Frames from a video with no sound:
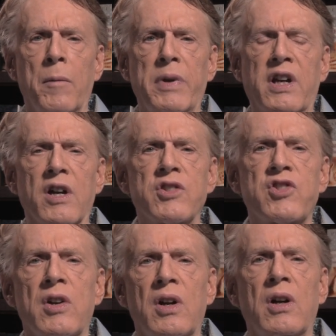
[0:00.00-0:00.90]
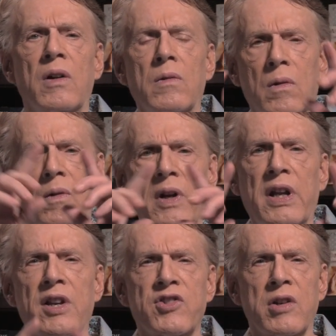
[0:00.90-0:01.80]
Because
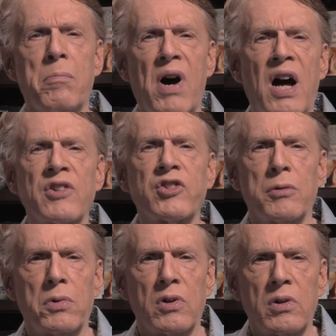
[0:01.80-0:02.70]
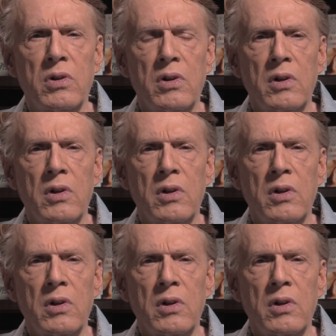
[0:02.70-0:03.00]
it is impossible